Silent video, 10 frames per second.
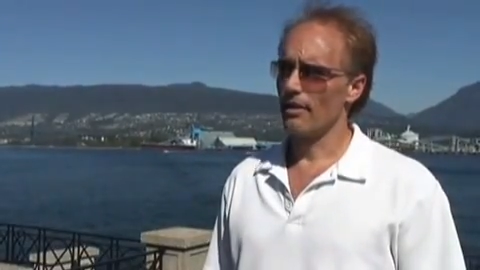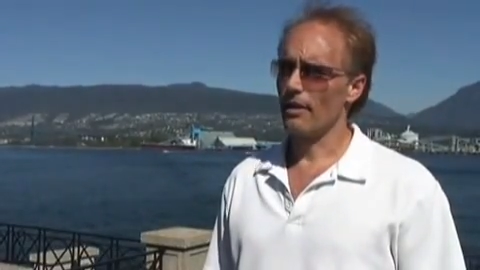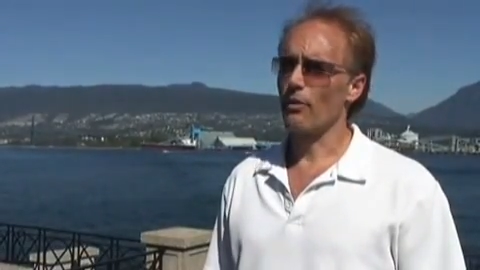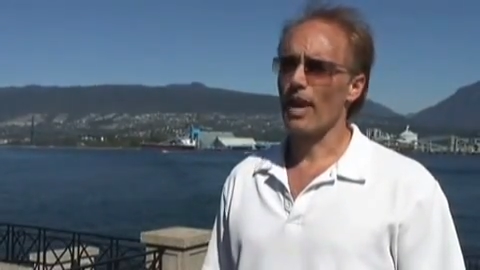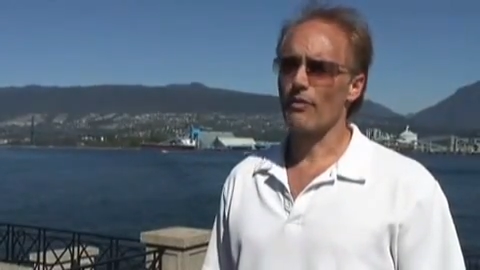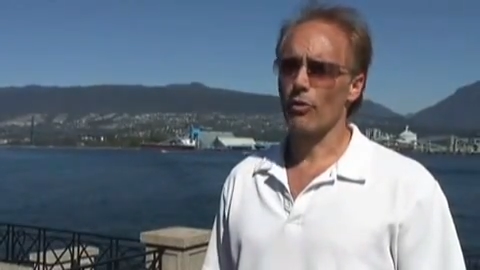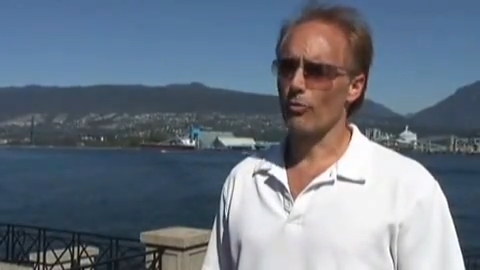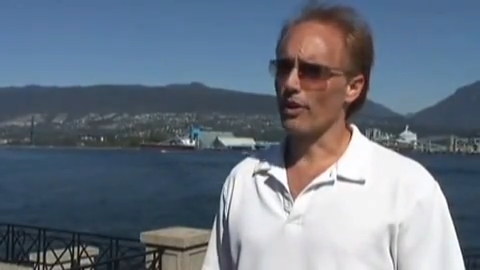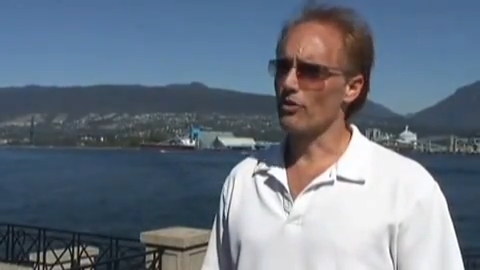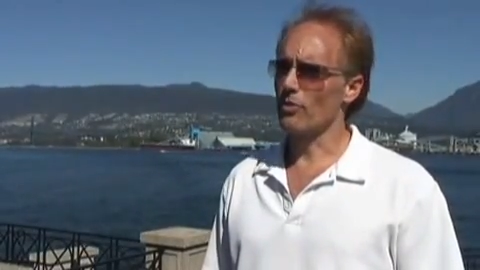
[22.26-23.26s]
The Granville
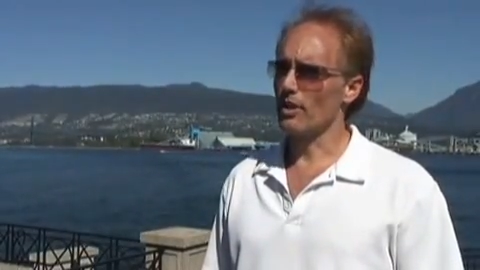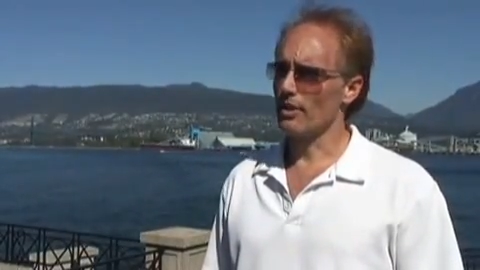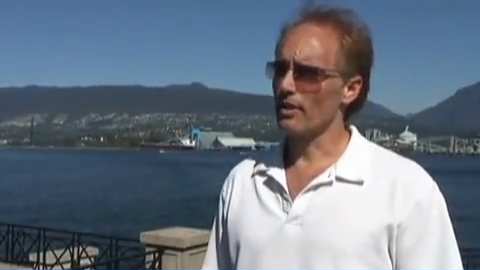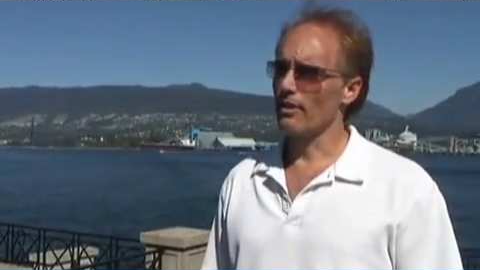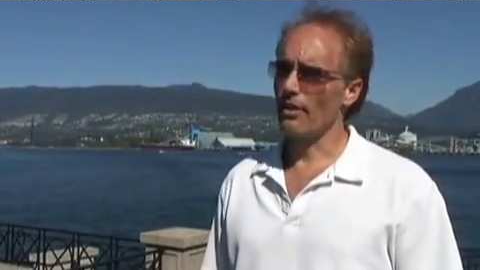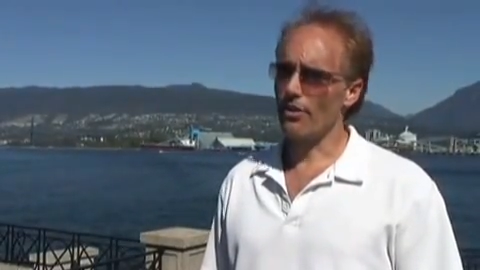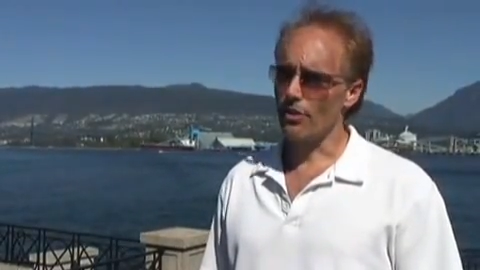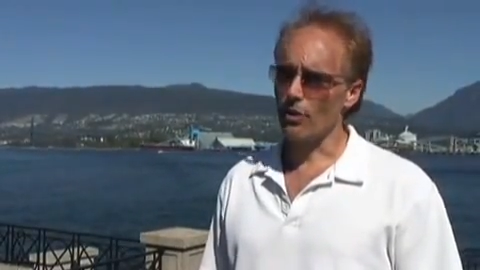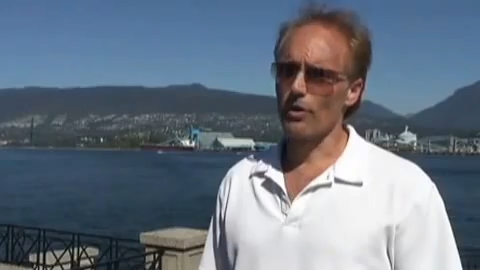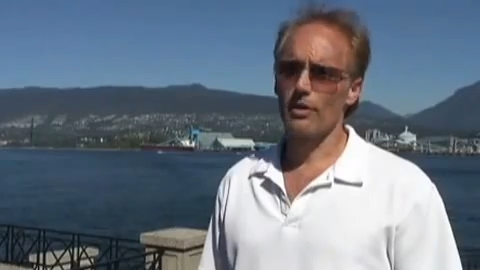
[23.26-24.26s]
Bridge, the
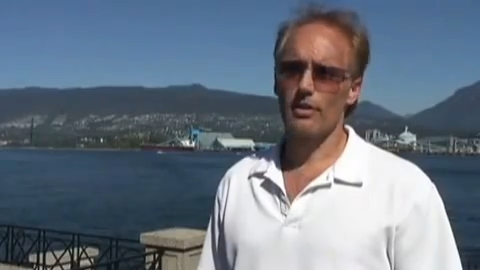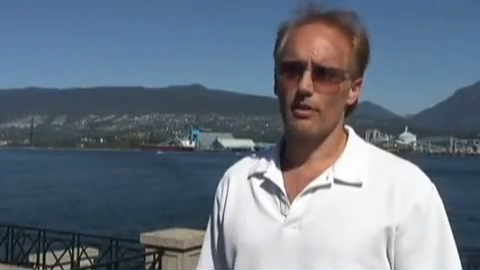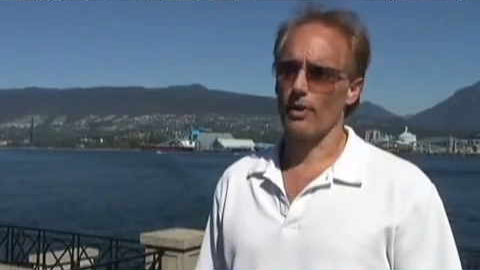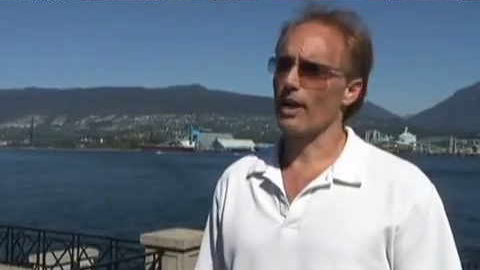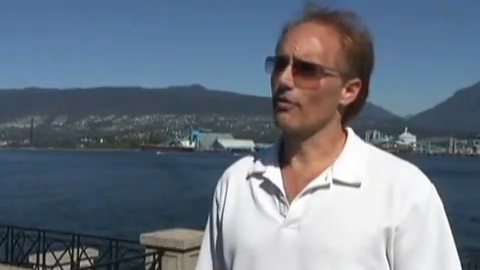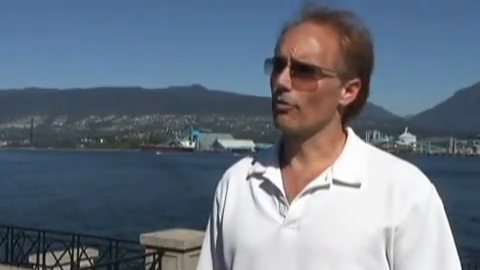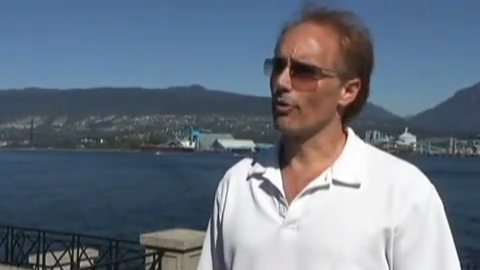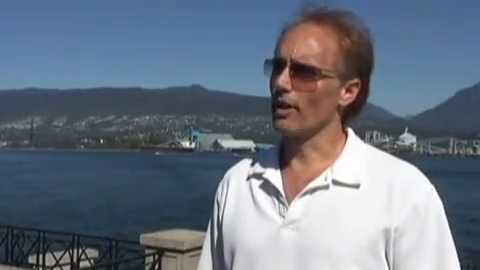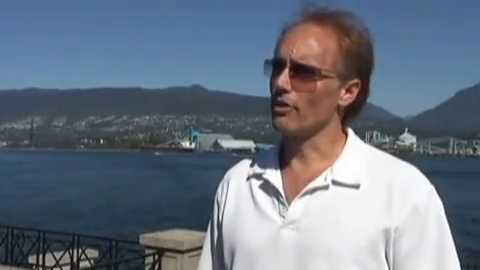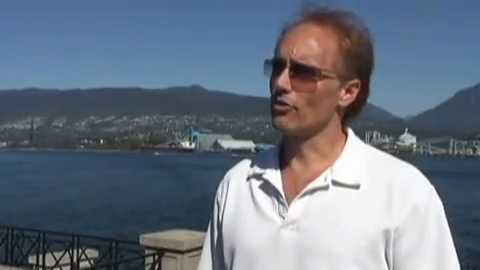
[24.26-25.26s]
third Granville
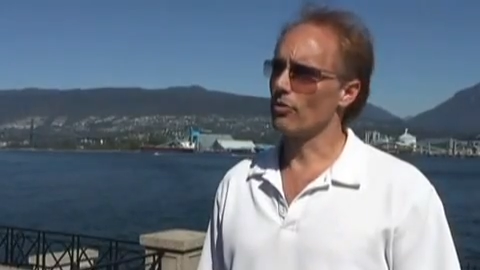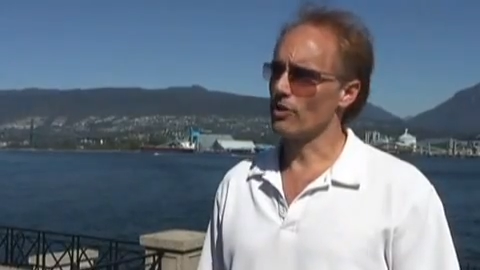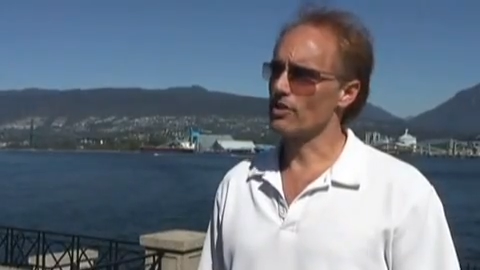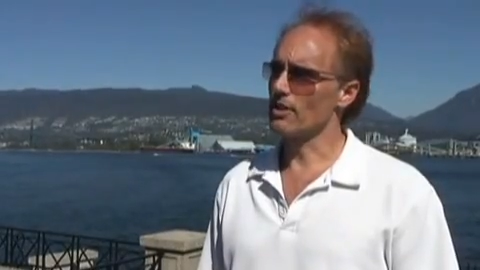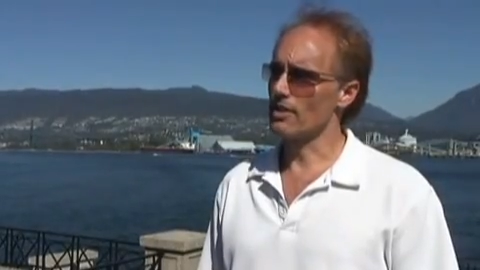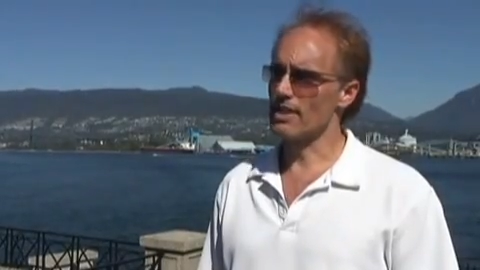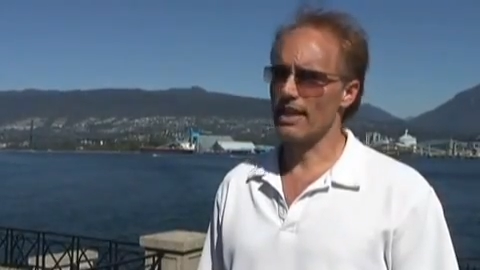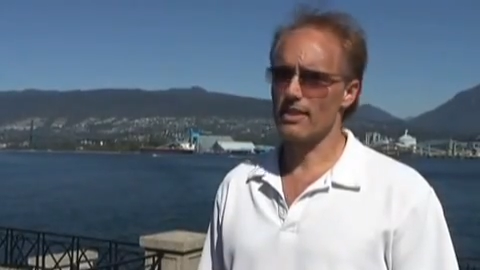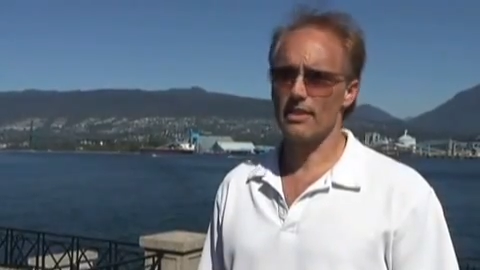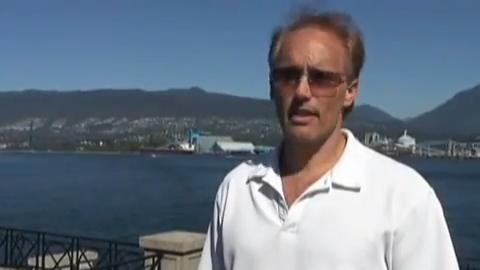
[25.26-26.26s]
Bridge, which still
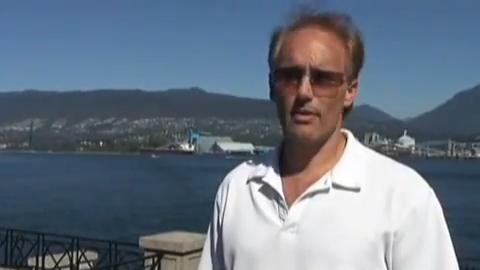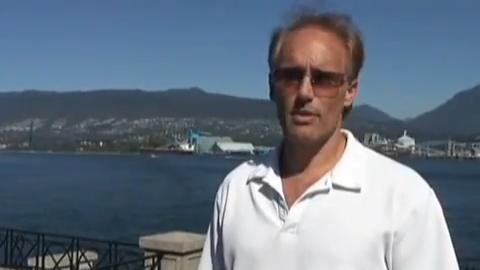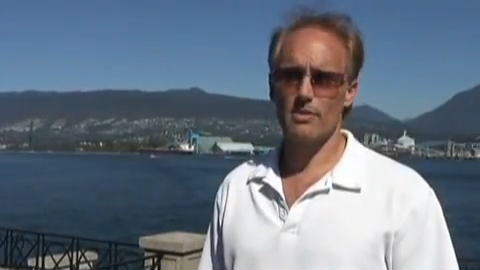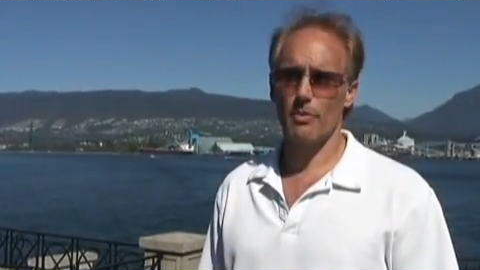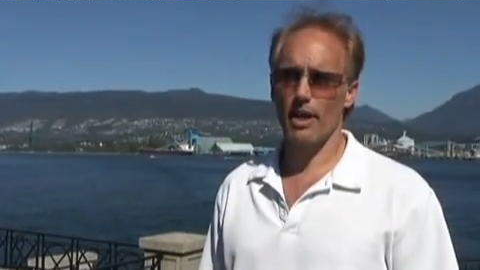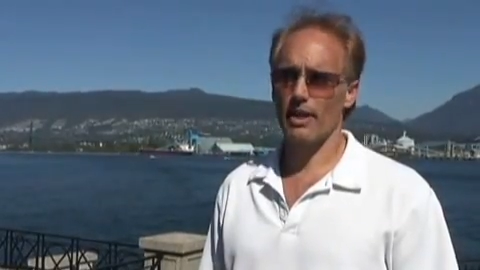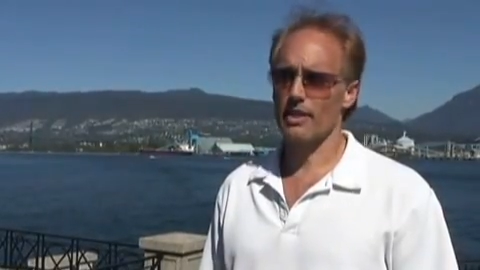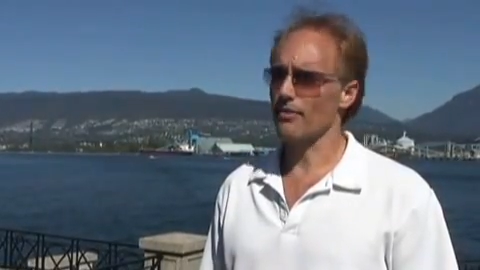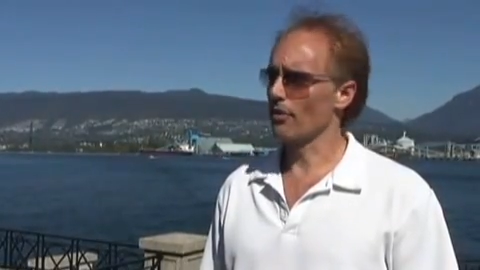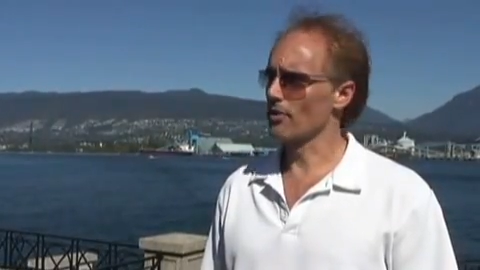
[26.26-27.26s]
stands today, was, I
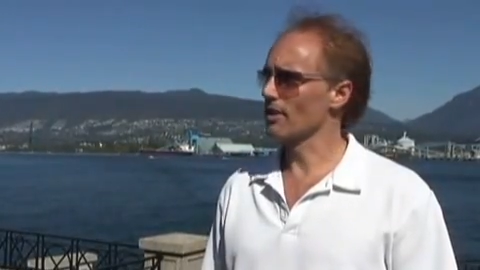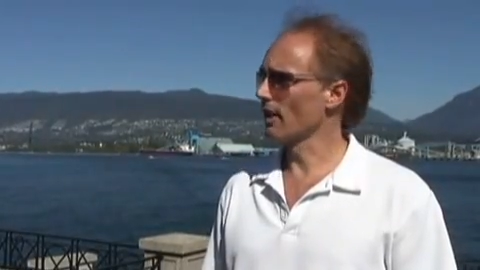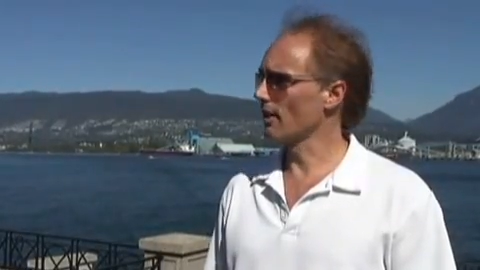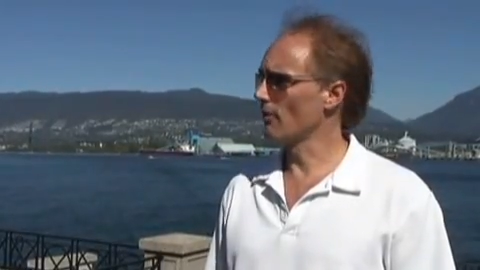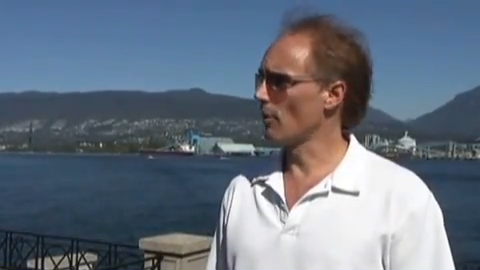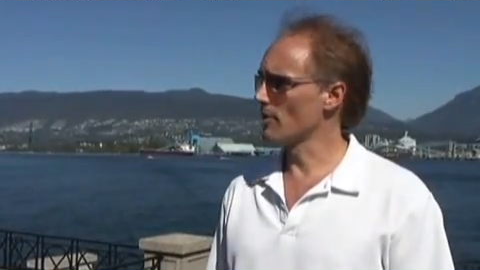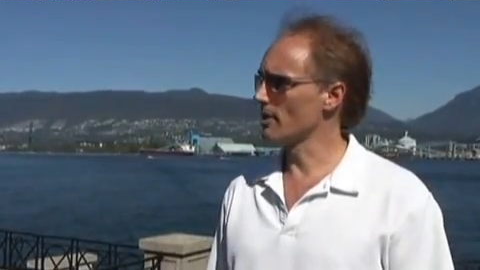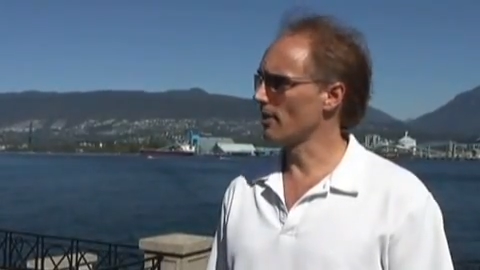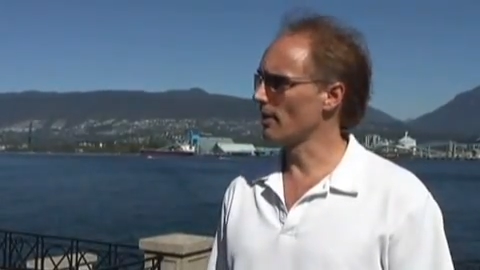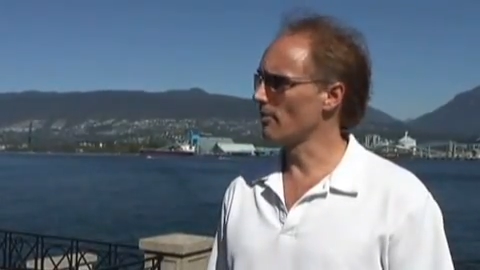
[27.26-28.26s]
guess, the first link of what
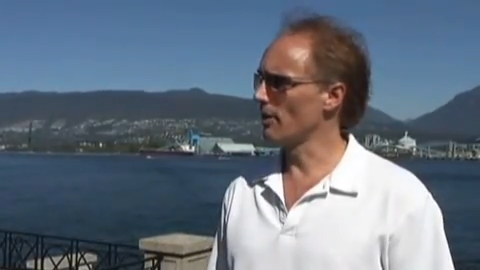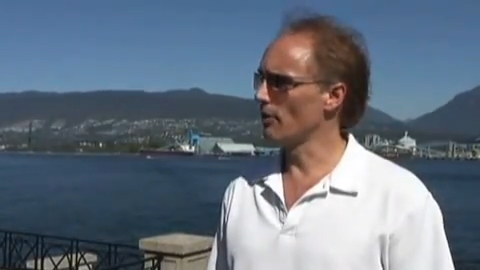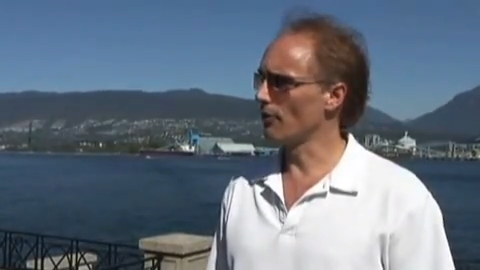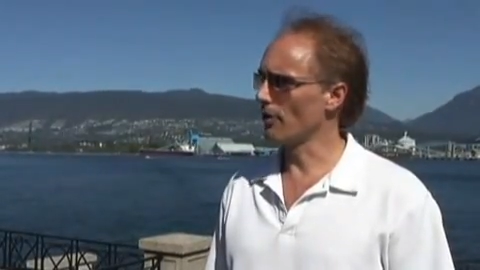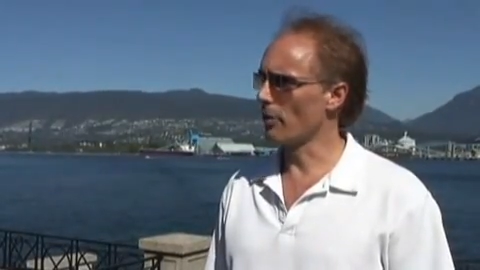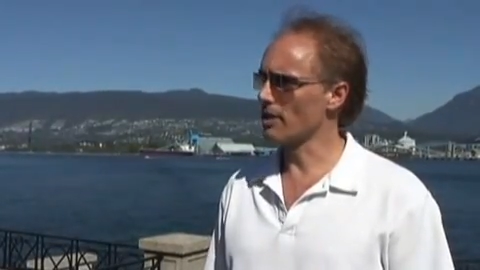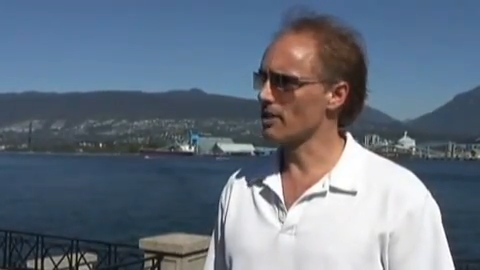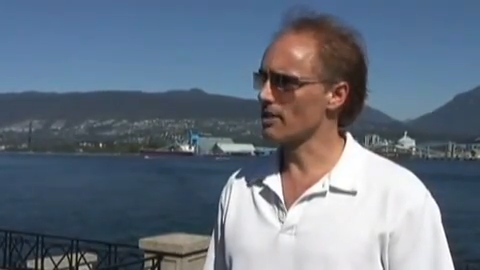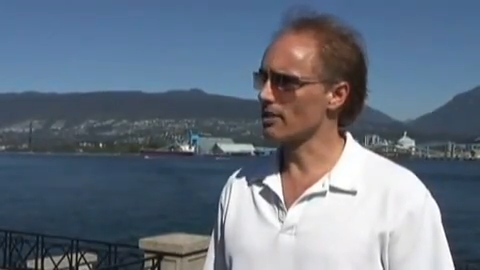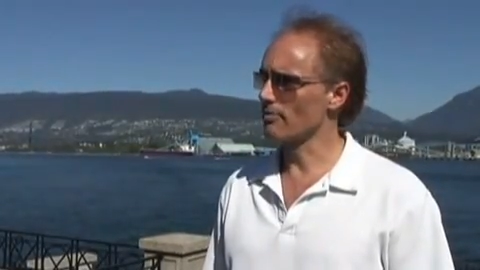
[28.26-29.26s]
was intended to be a new freeway
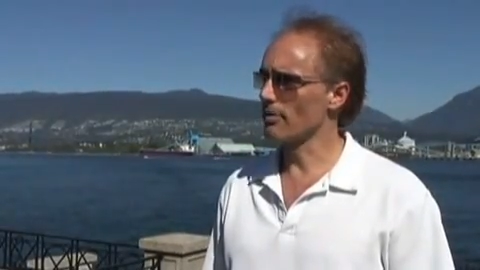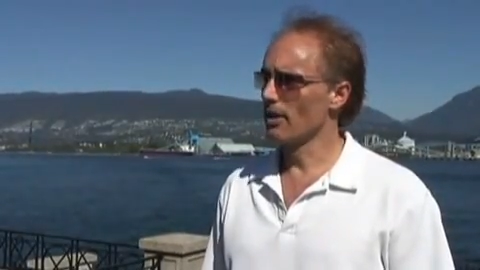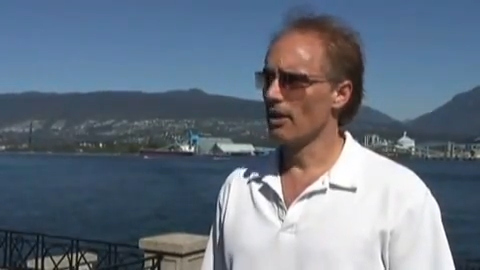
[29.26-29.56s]
system.